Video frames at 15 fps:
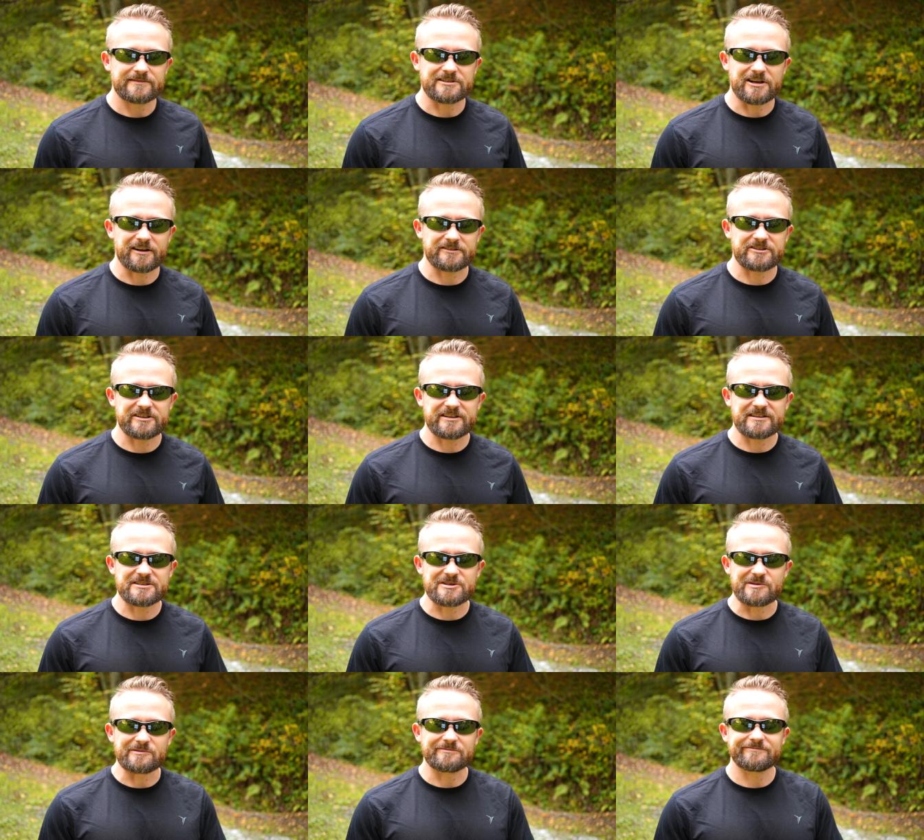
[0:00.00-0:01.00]
Talk to you again
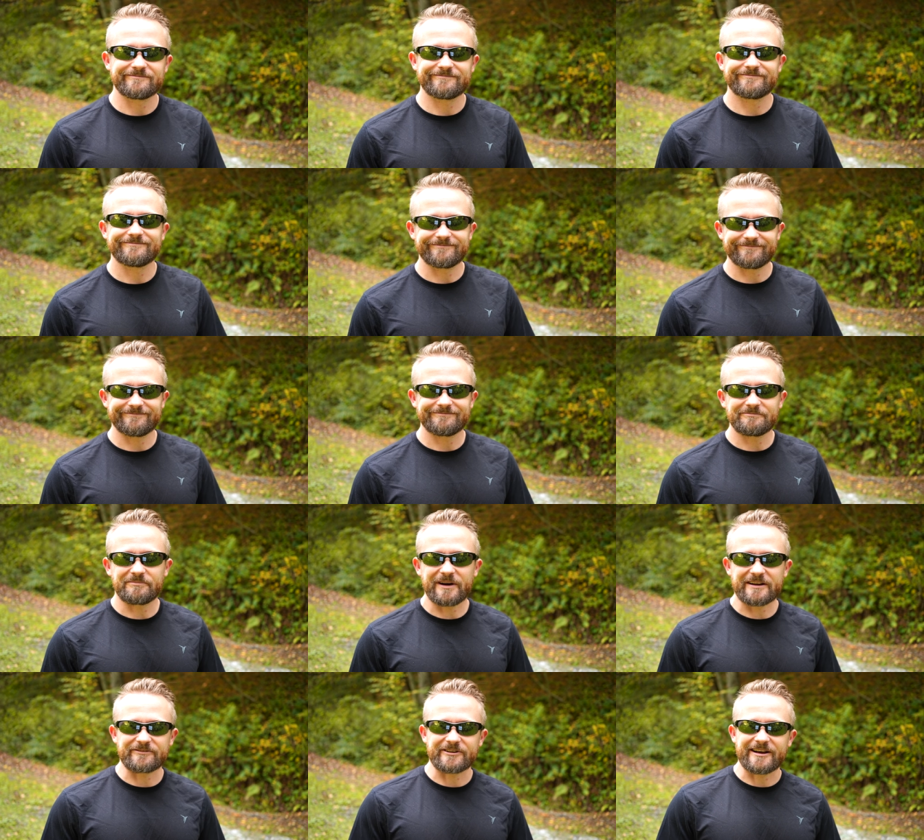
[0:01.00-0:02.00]
soon.
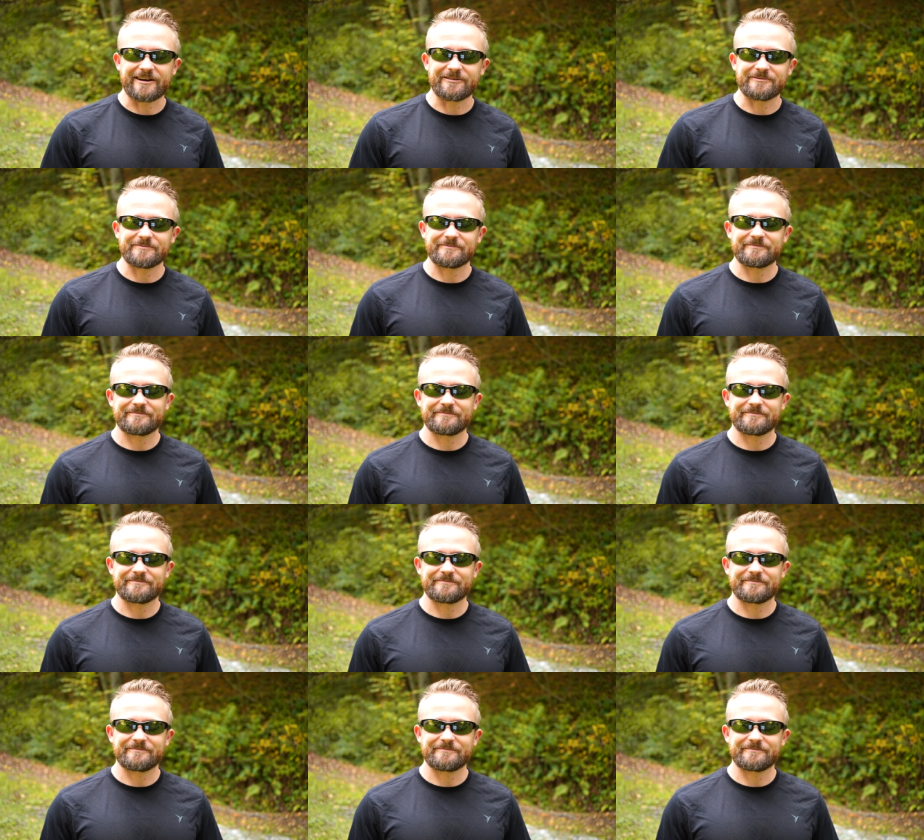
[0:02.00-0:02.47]
Bye for now.